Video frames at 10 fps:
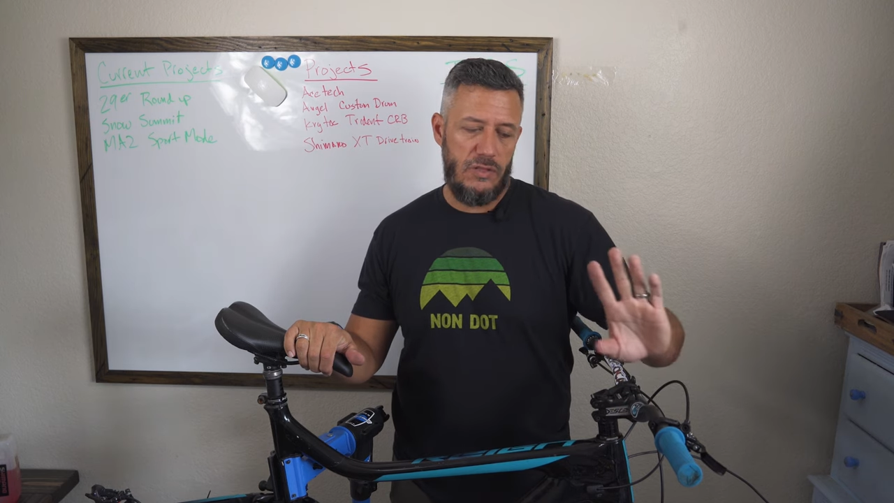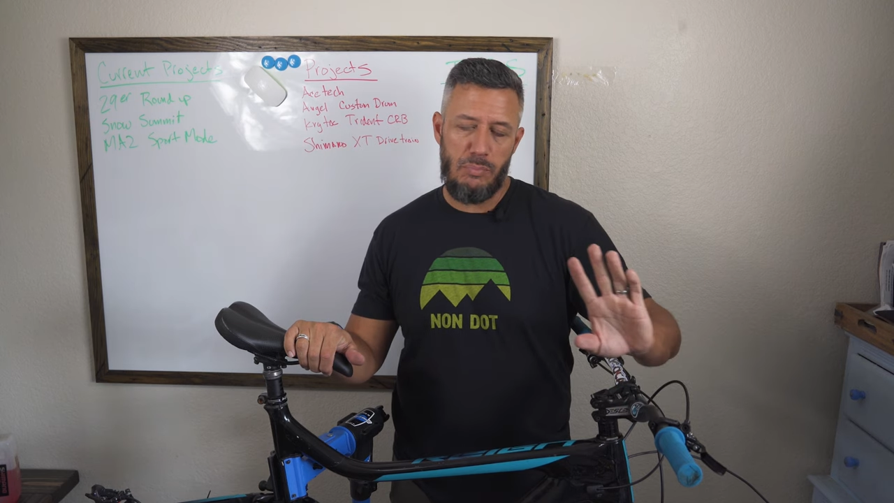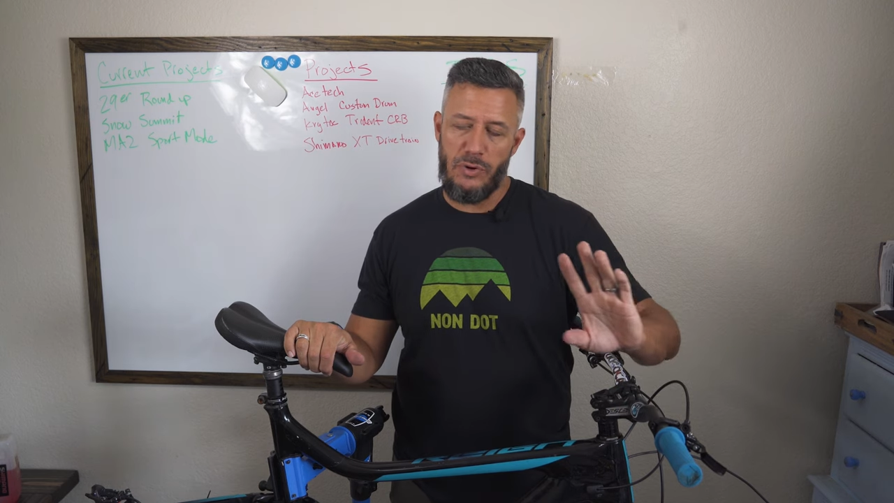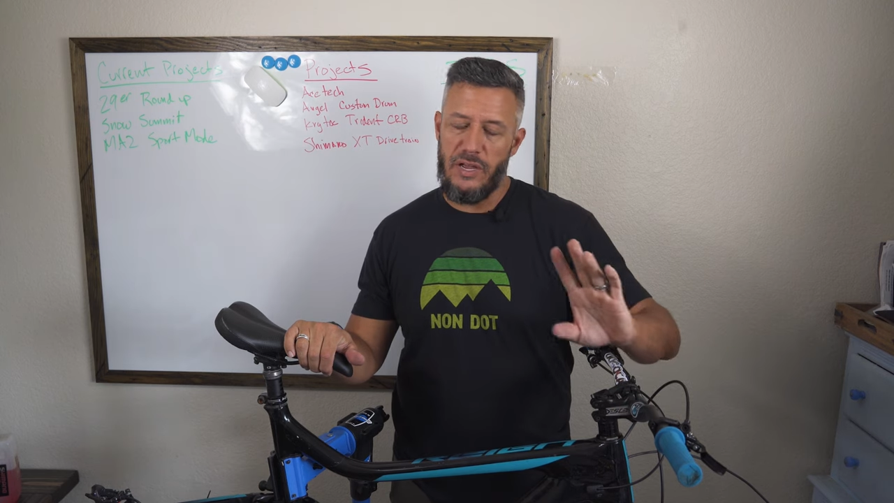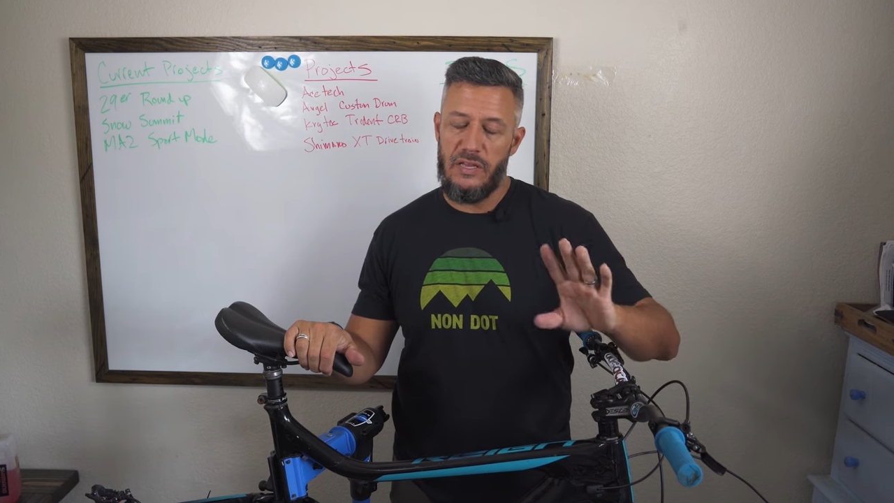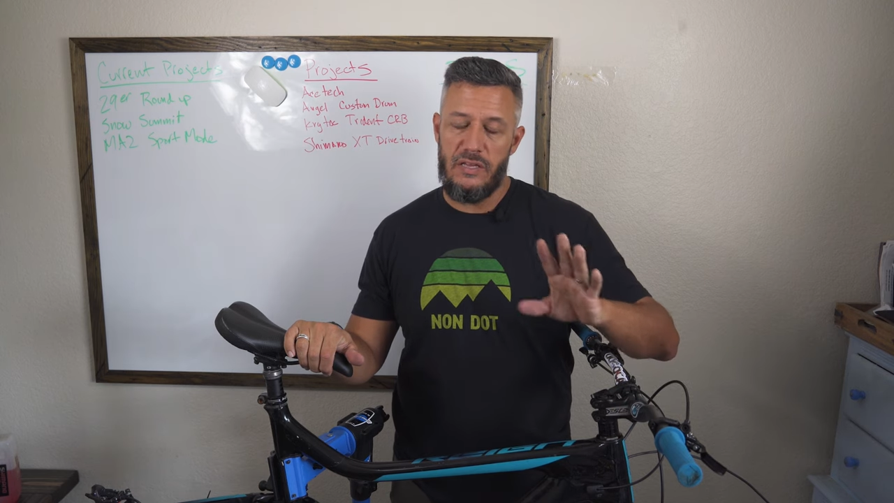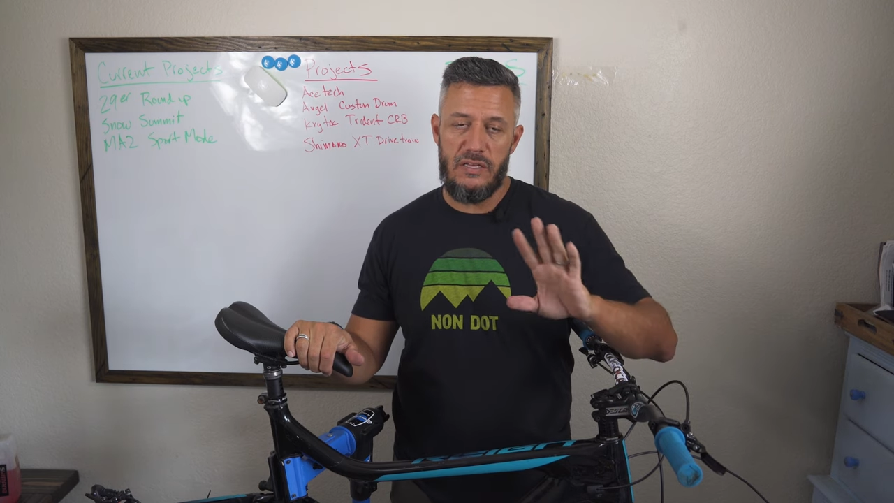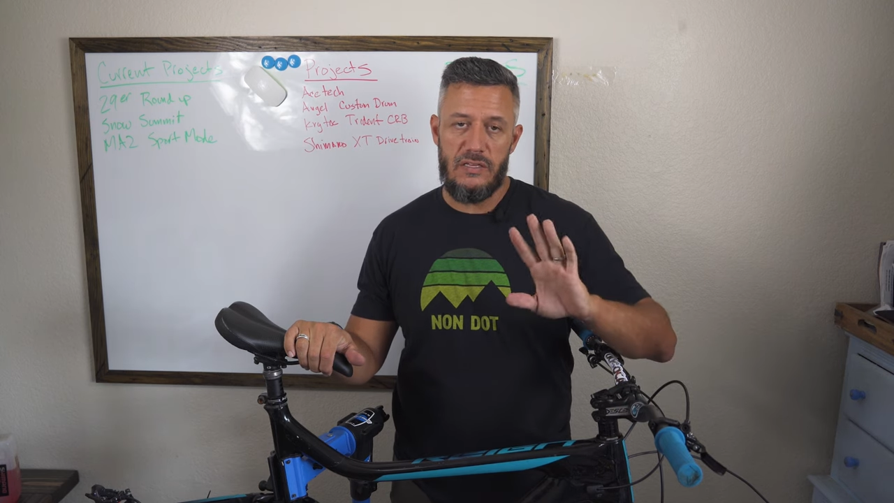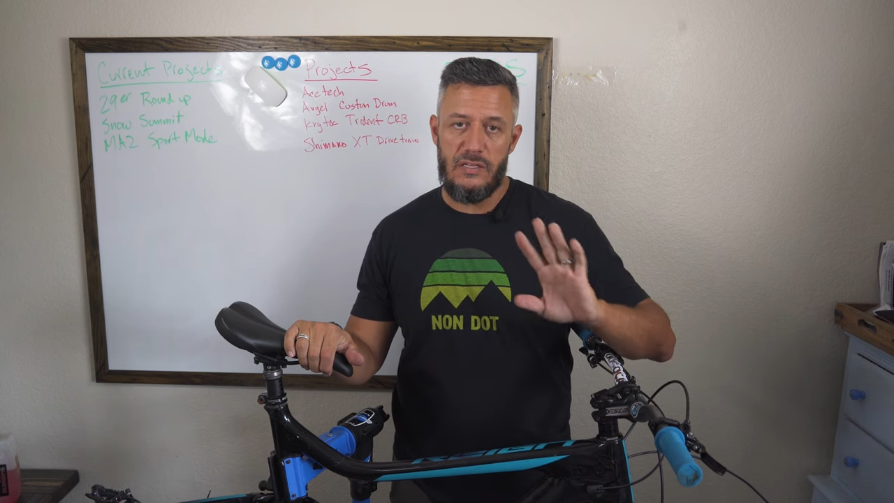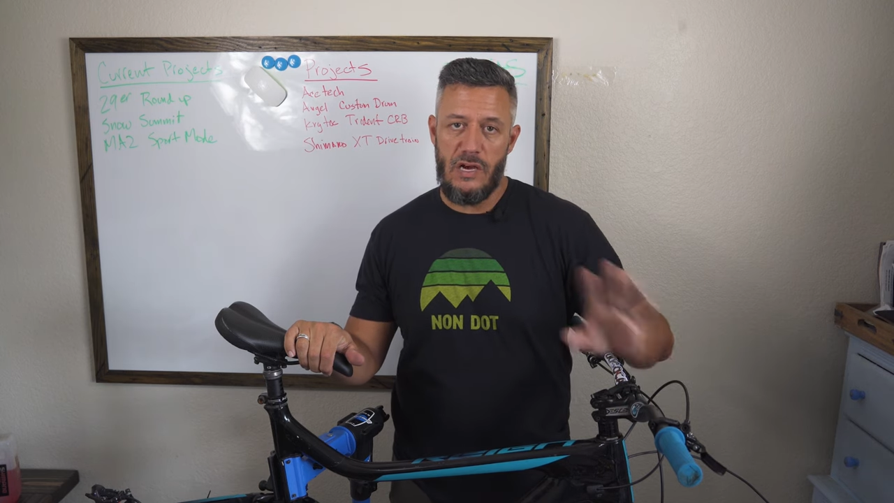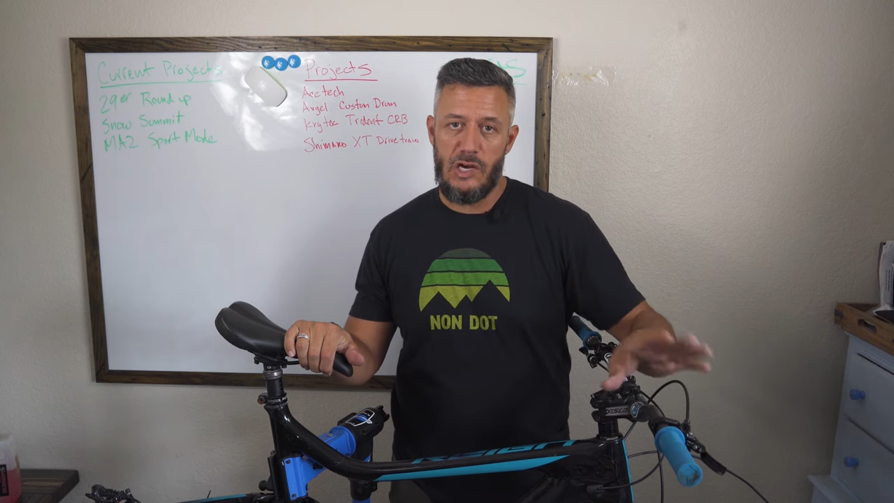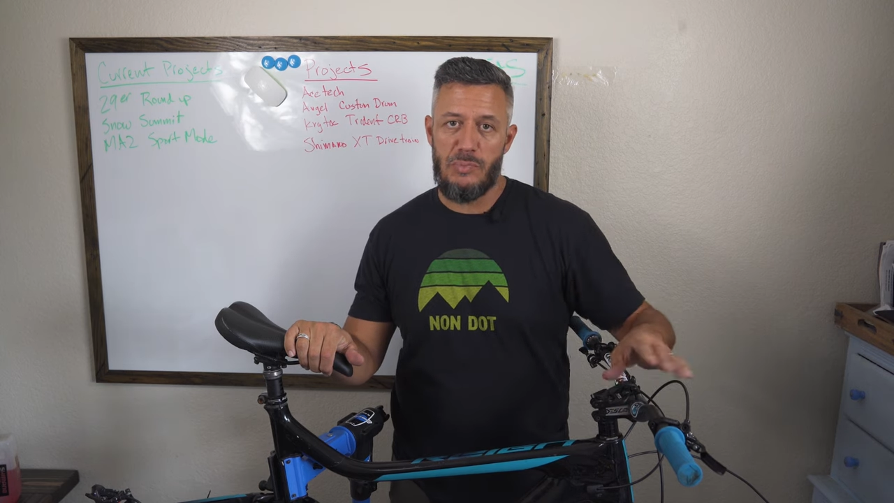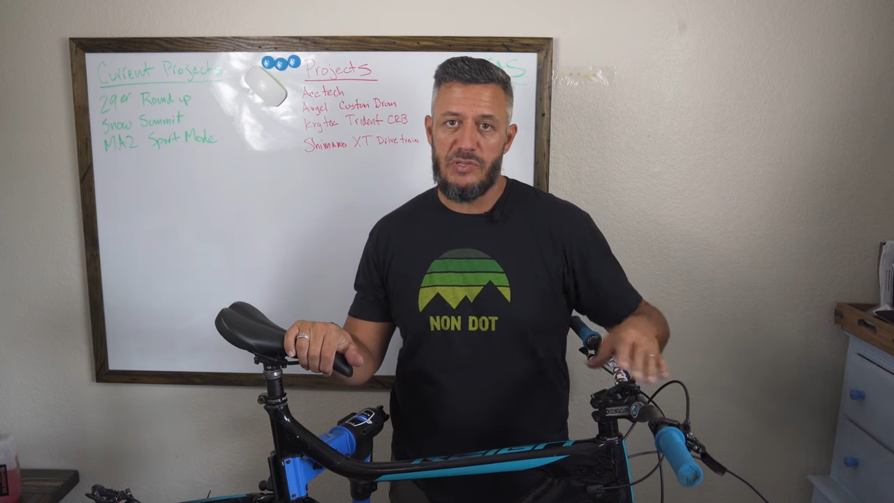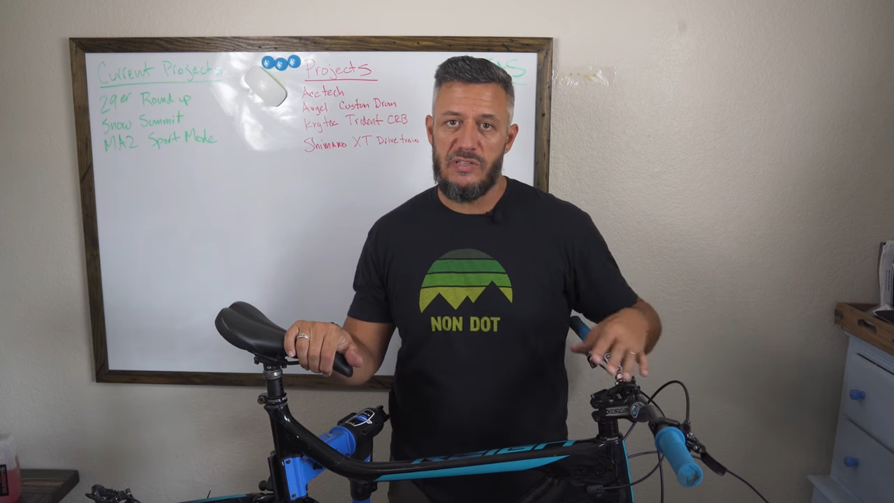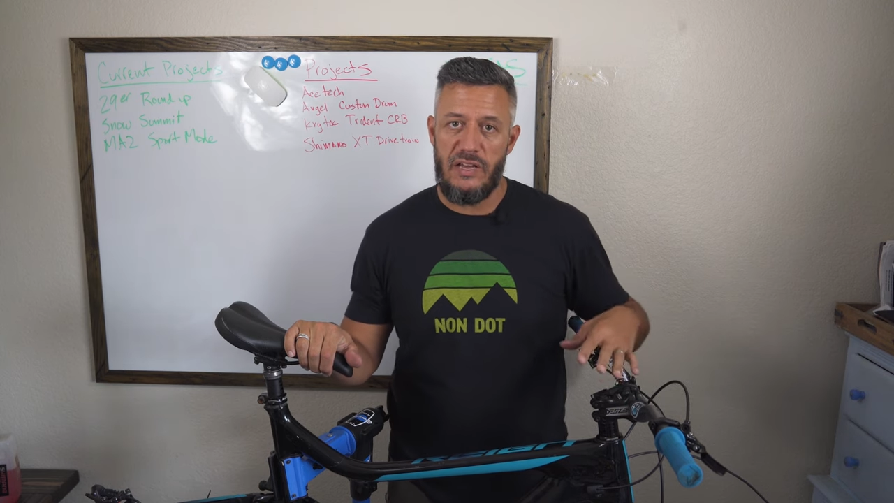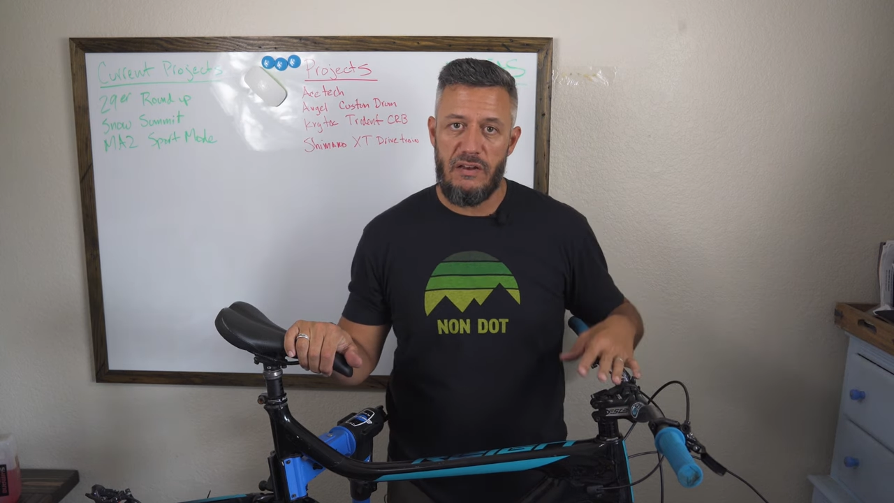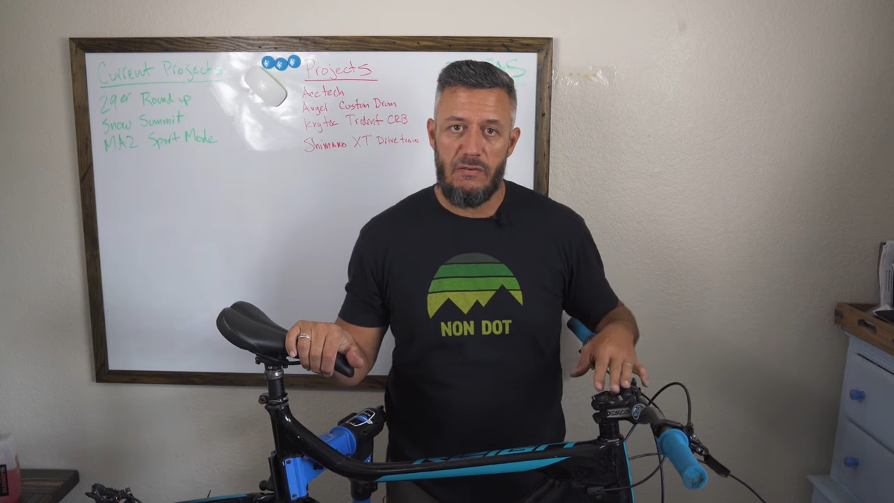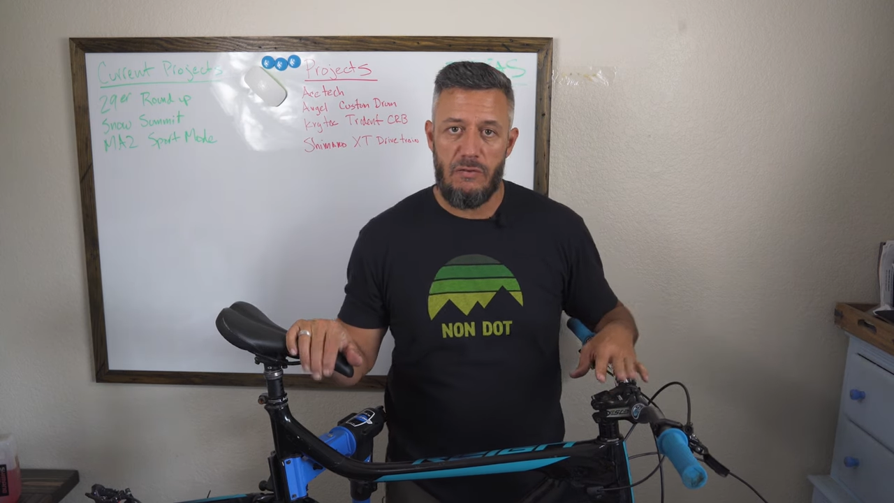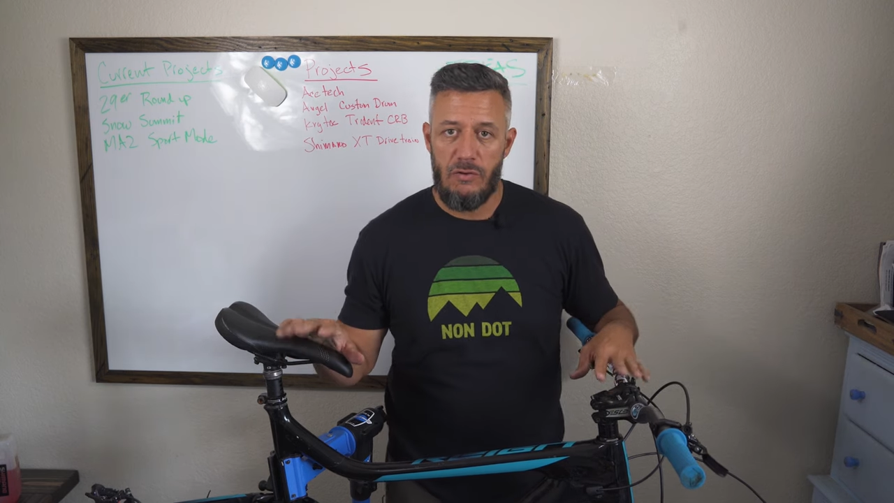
The brake is 100%